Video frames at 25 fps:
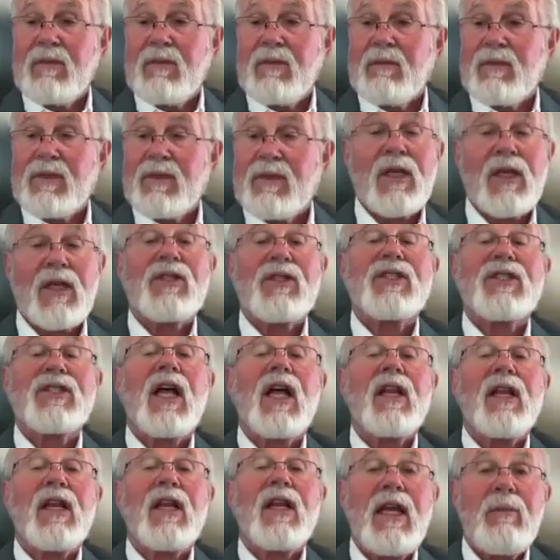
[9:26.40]
sickle
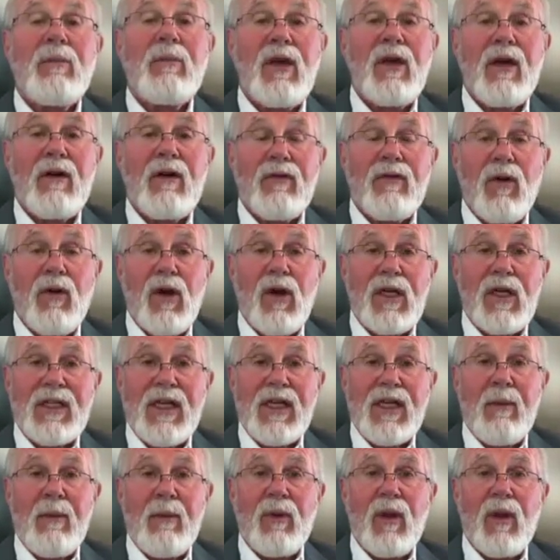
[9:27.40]
cell anemia, for
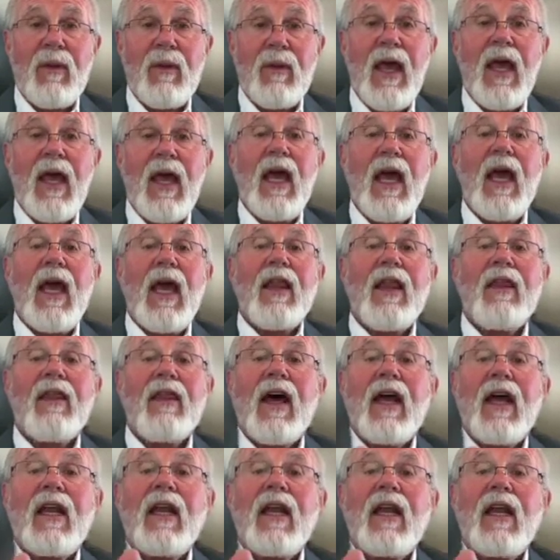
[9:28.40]
example,
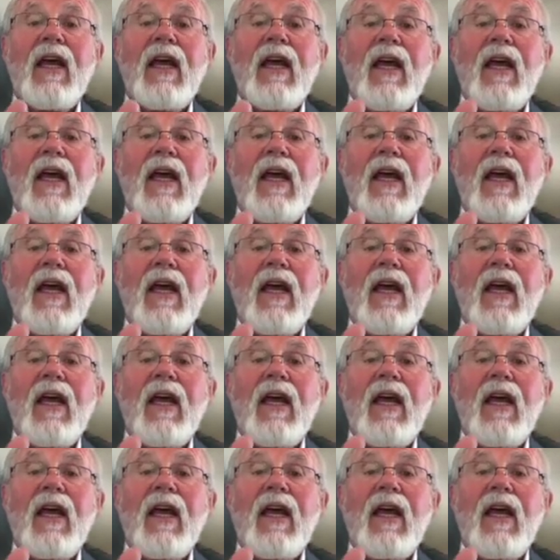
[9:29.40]
that